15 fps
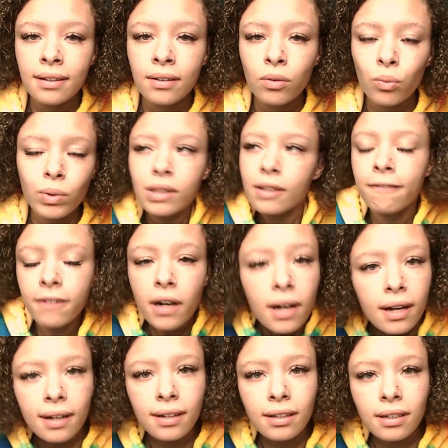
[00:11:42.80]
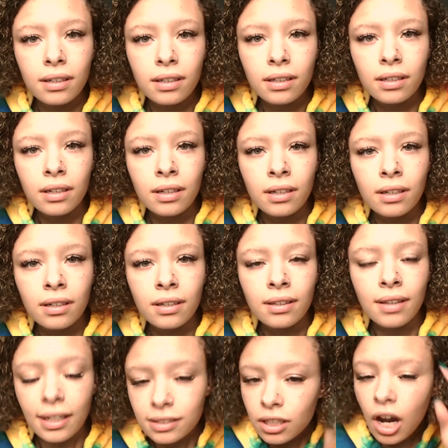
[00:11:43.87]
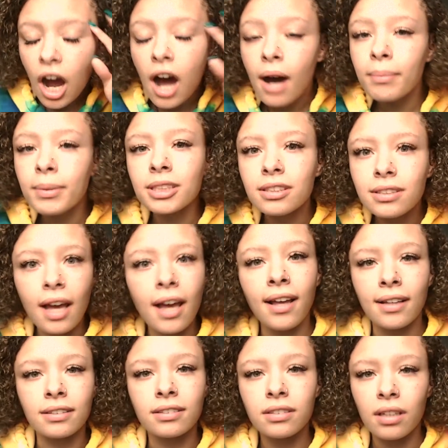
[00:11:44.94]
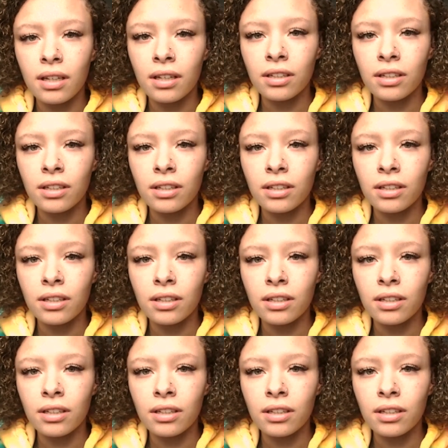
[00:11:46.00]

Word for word: What the fuck? That's common sense.